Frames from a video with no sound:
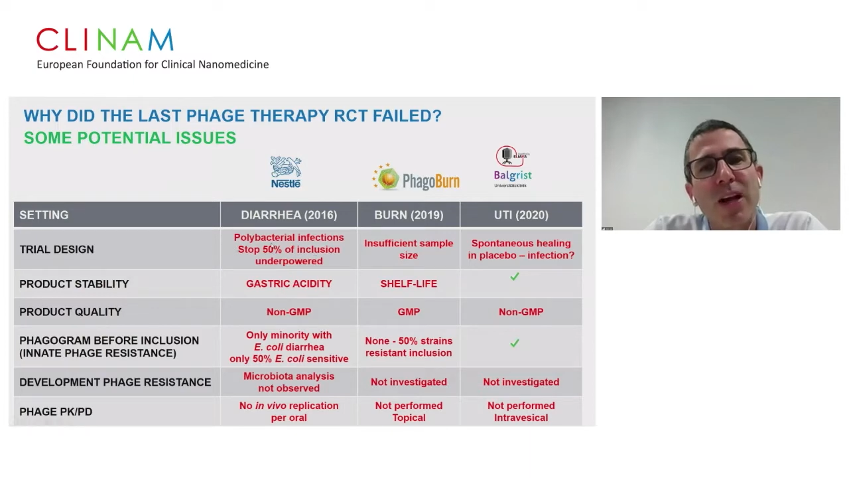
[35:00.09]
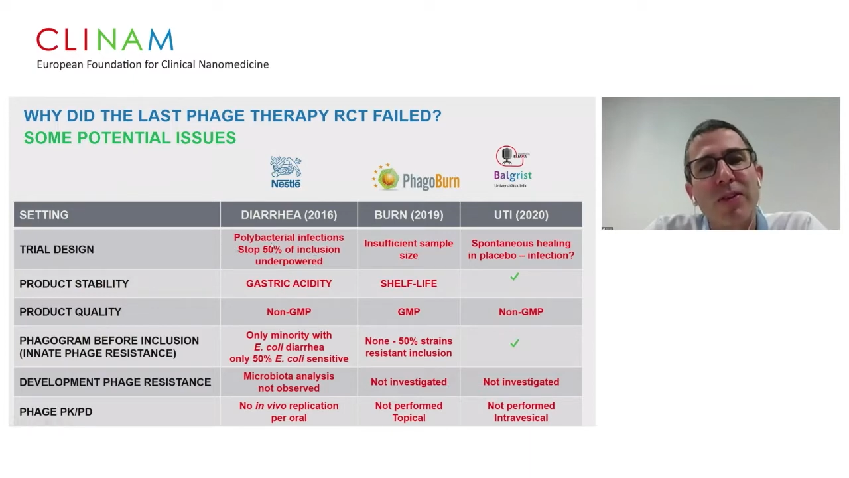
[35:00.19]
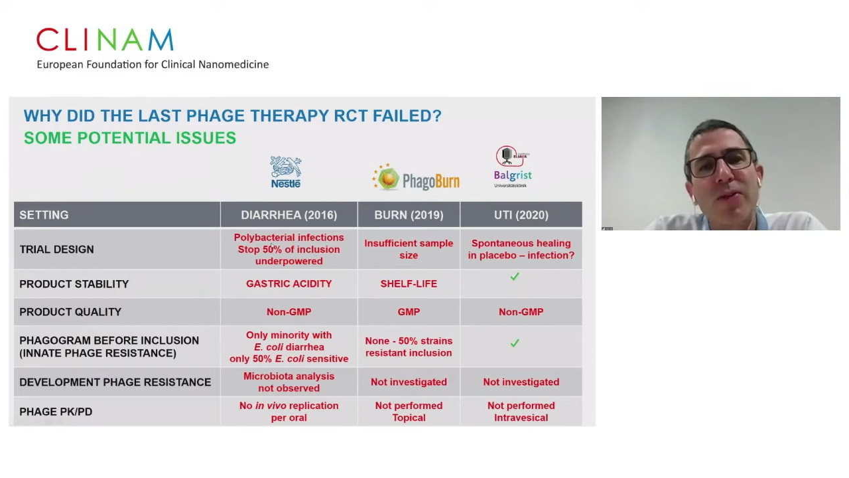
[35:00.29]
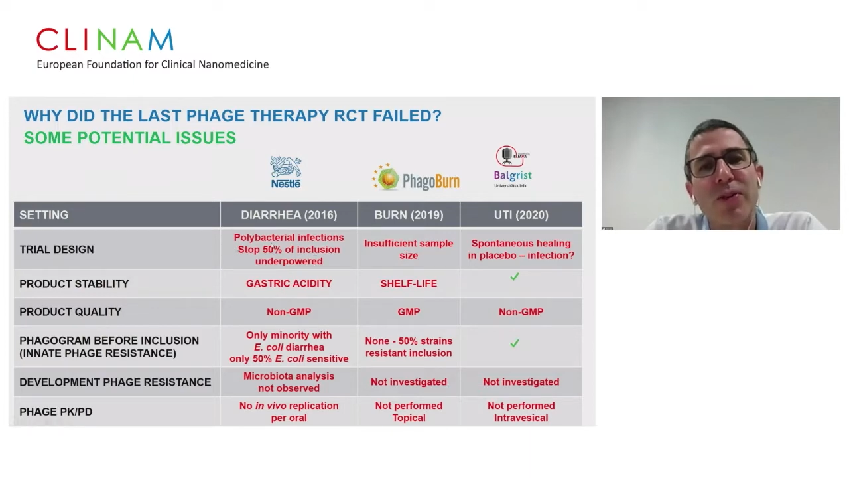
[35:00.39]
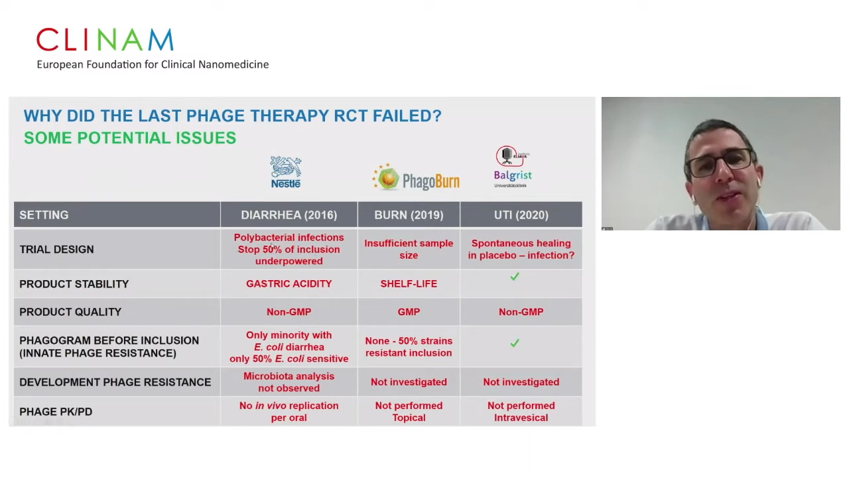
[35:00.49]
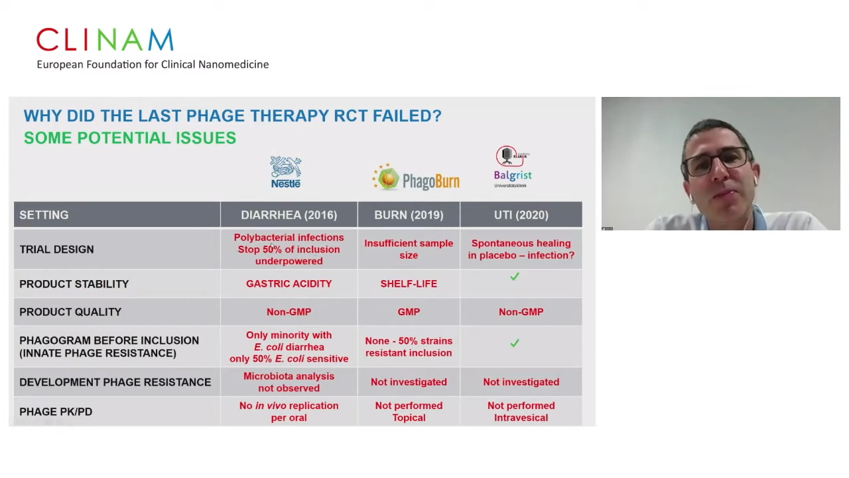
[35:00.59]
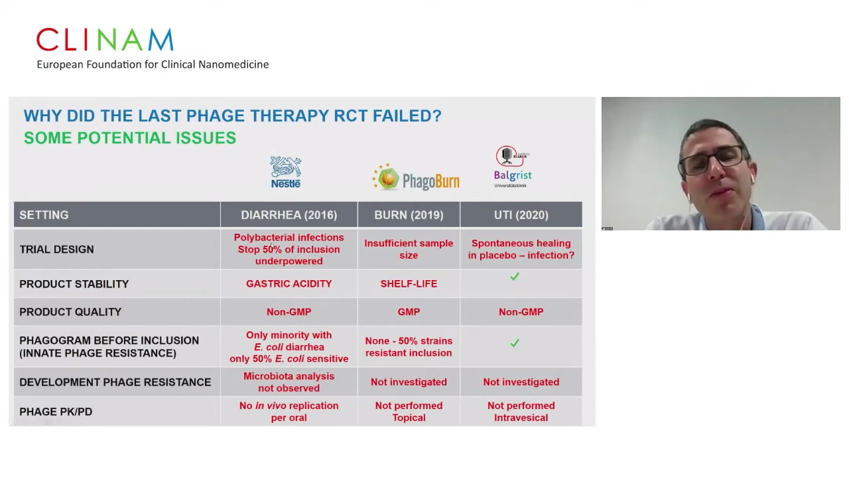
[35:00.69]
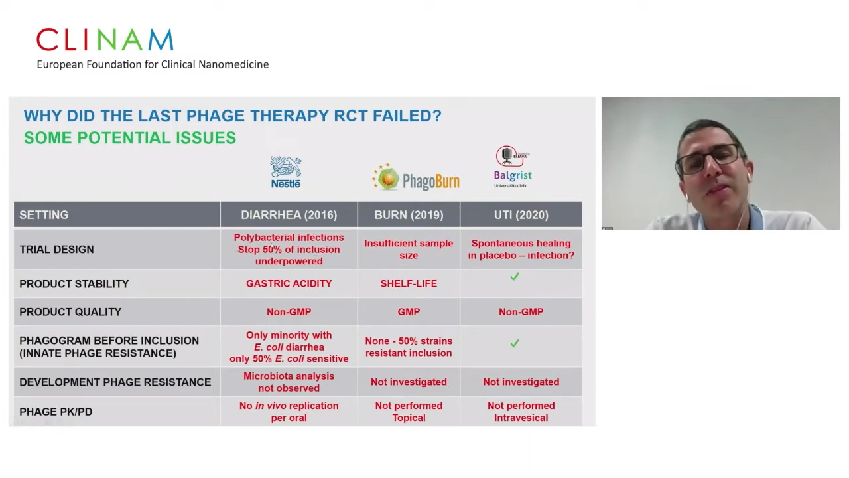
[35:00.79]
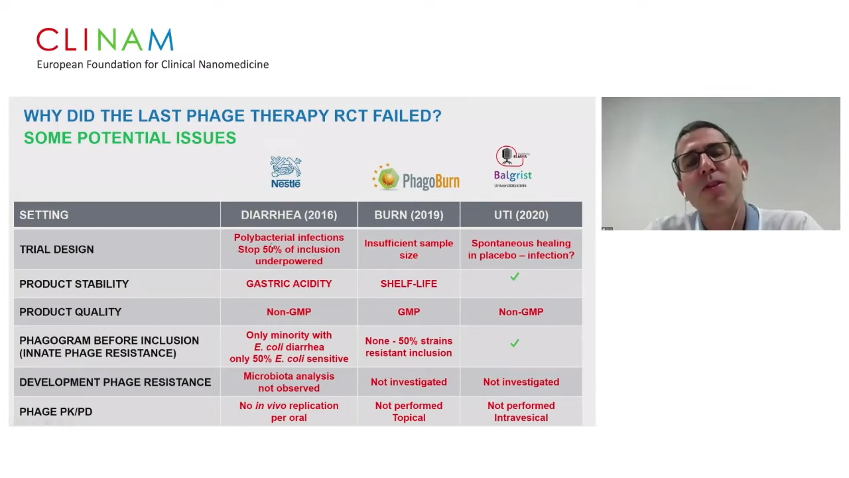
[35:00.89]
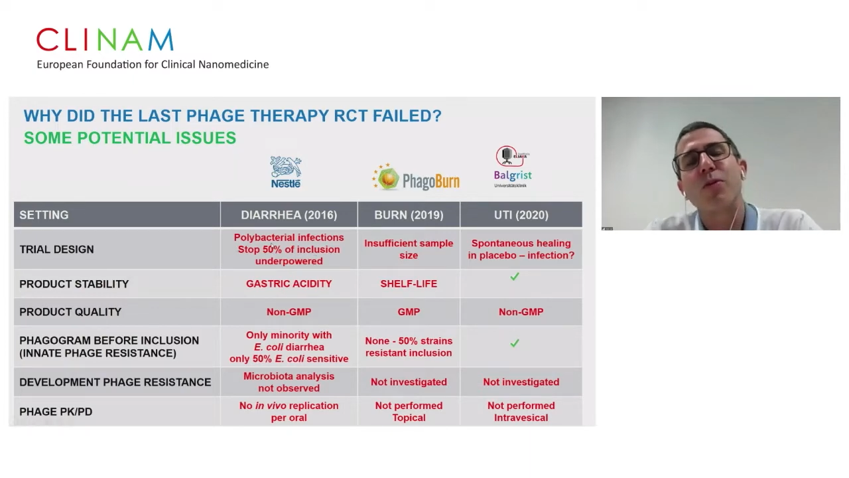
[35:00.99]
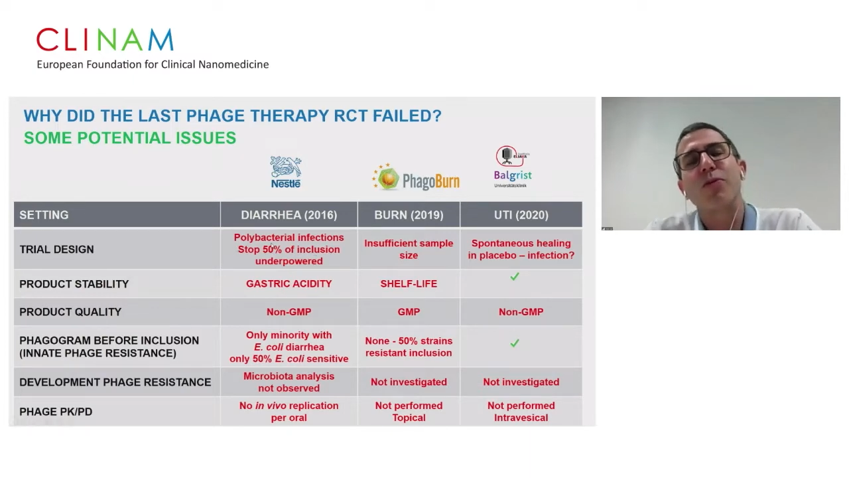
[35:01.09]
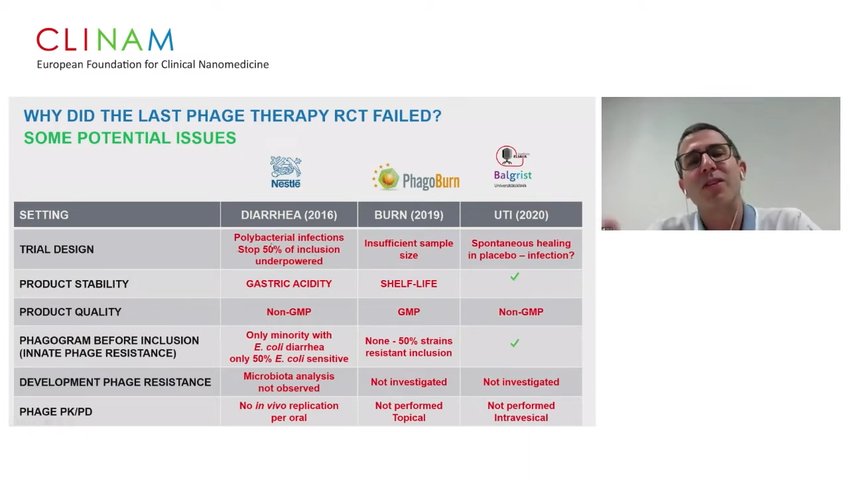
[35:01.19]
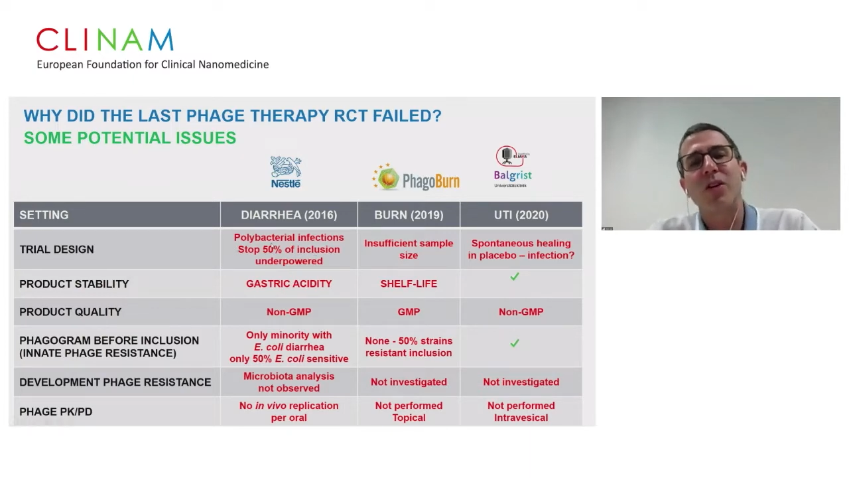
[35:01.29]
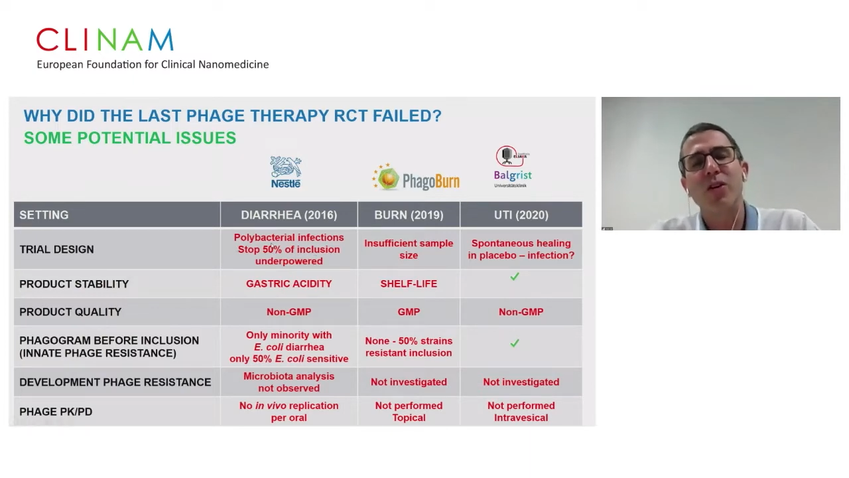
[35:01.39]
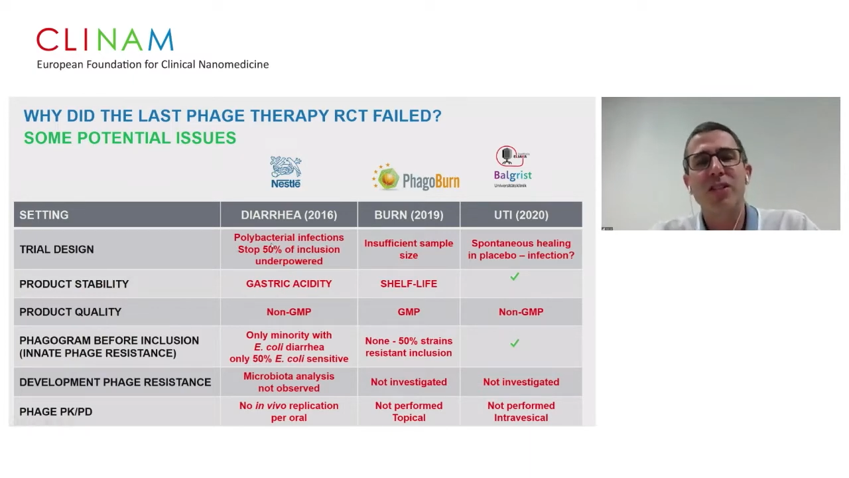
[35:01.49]
at 50% of
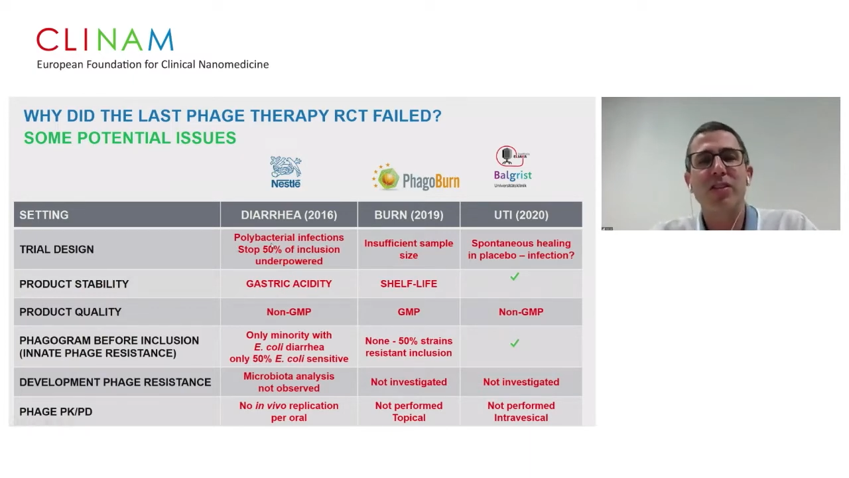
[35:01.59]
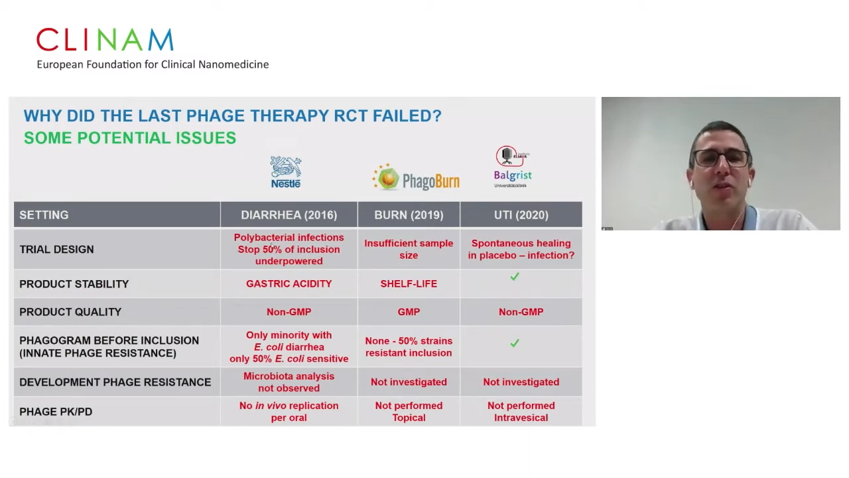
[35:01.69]
inclusion,